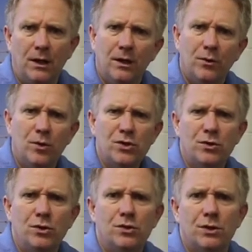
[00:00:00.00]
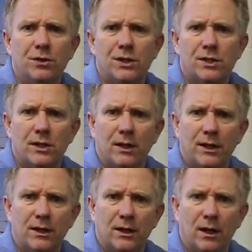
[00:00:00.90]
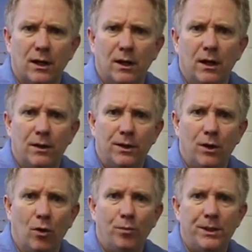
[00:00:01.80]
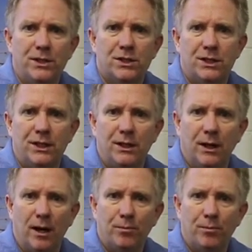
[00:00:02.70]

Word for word: They're also used in things like uh, the O P C uh,